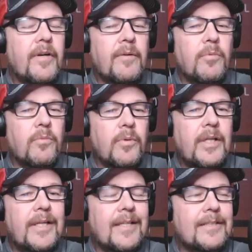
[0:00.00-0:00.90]
and we're
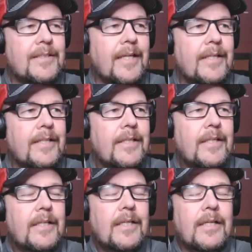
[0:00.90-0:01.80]
really excited
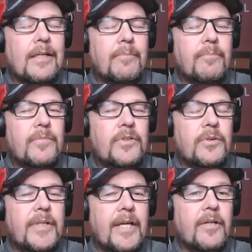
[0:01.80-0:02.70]

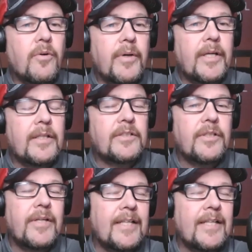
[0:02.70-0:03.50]
to get it going in this year.